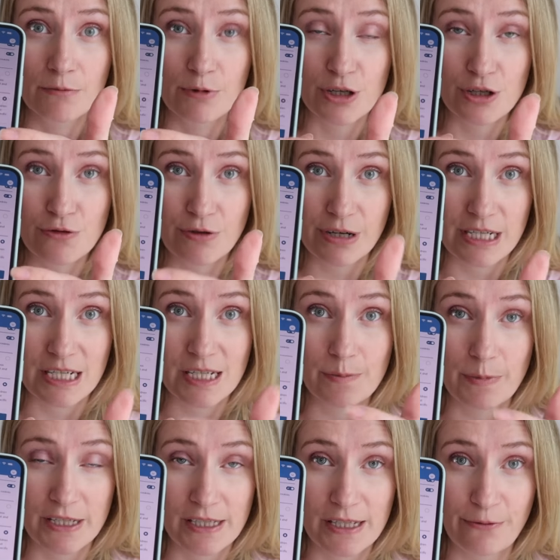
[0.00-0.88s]
restrict
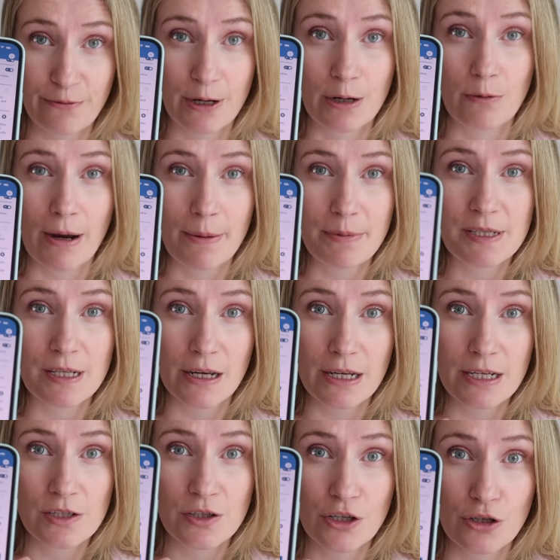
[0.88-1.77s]
specific
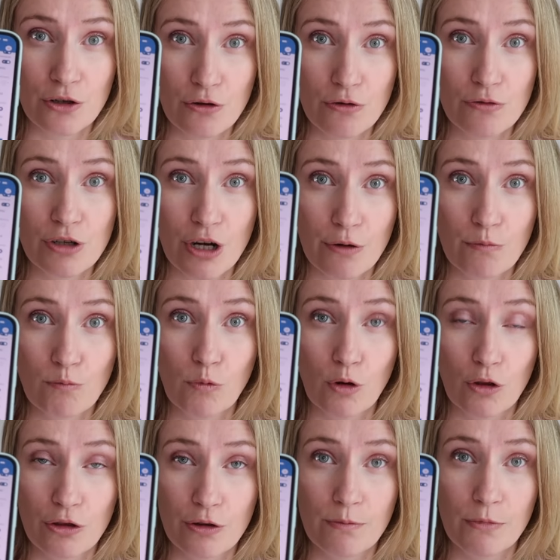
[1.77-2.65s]
websites that you don't
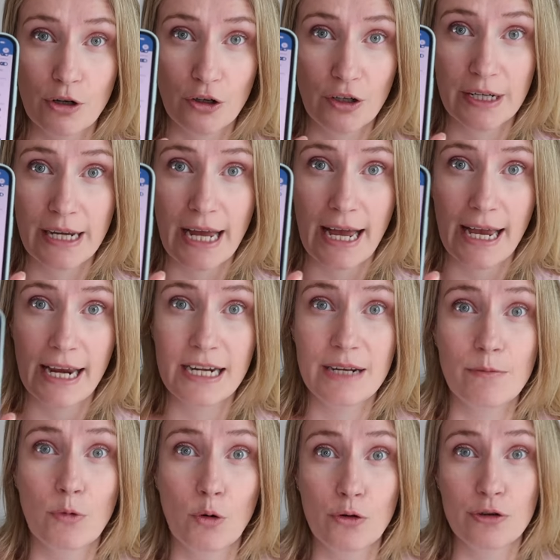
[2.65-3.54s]
want them looking at
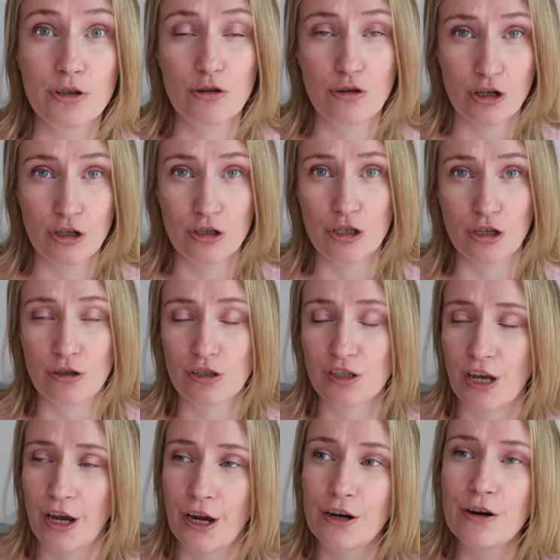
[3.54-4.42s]
anymore, you can do
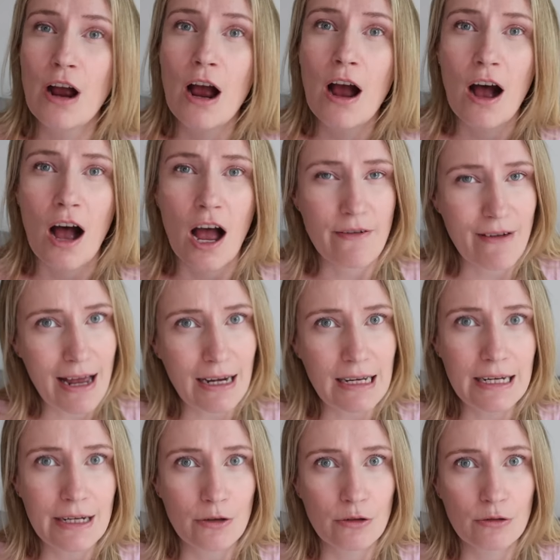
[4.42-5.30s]
so. I've had
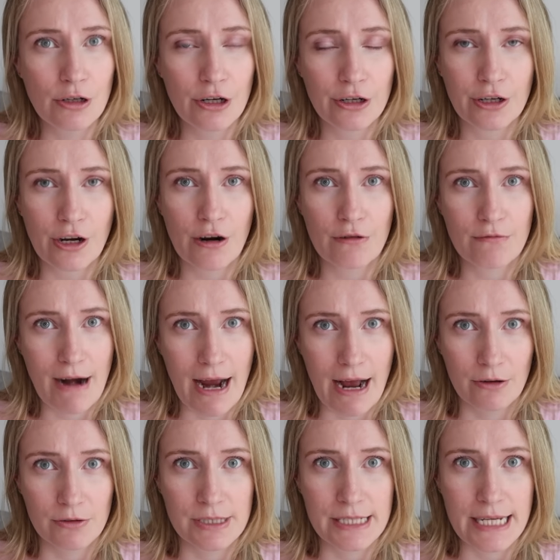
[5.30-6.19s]
a little look
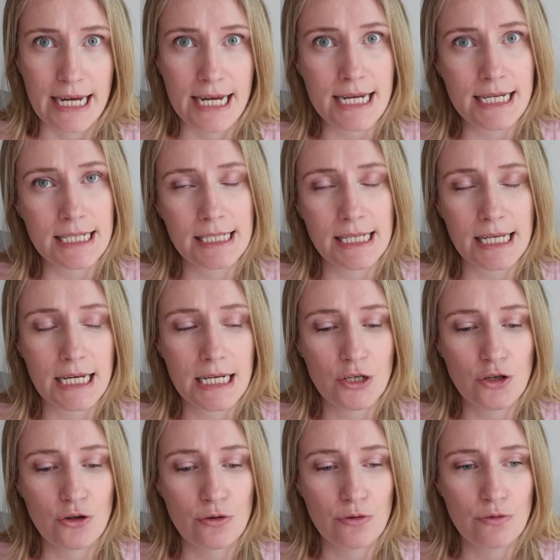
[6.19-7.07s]
around it.
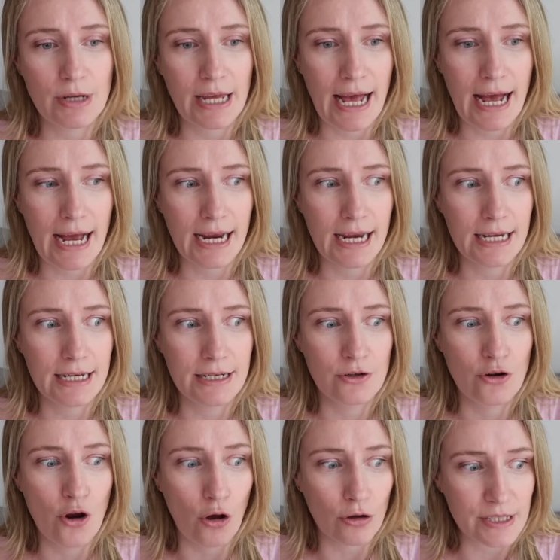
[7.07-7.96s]
You
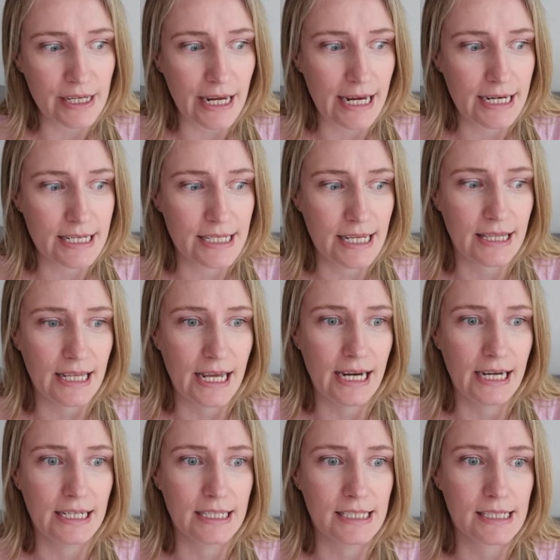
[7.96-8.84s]
cannot get into
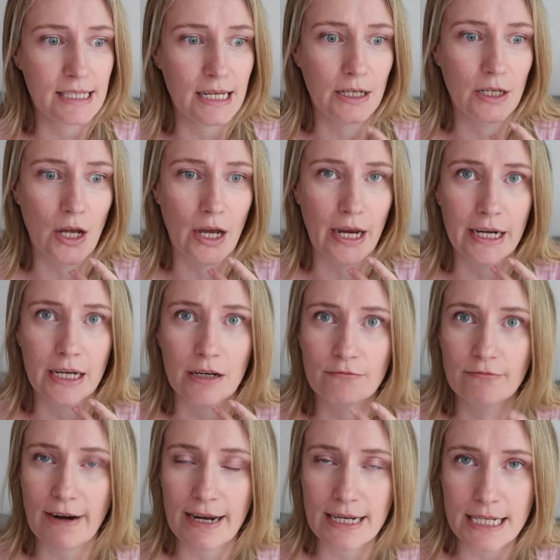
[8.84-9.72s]
things like
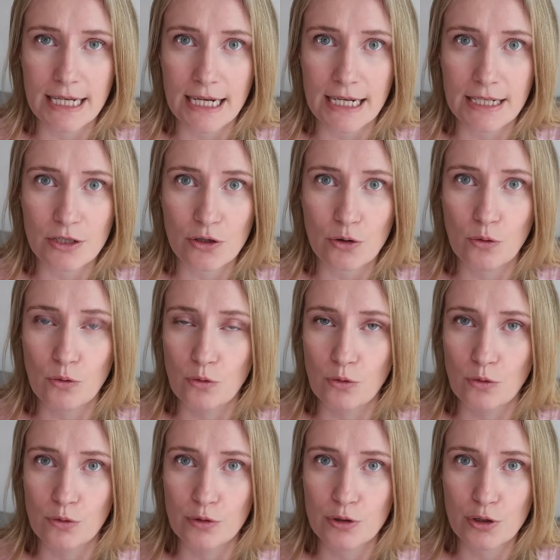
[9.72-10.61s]
Reddit
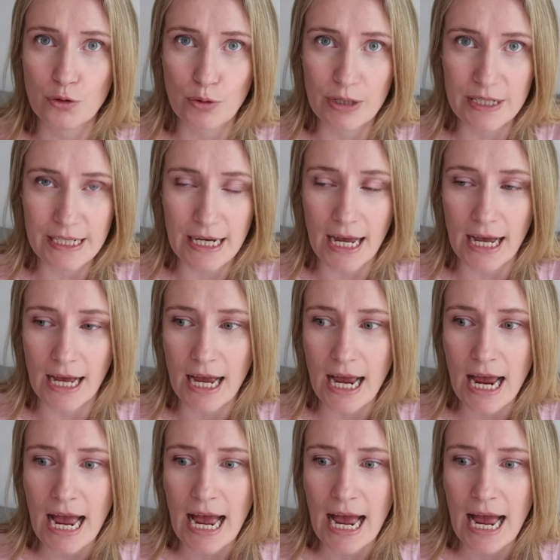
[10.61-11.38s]
or Twitter.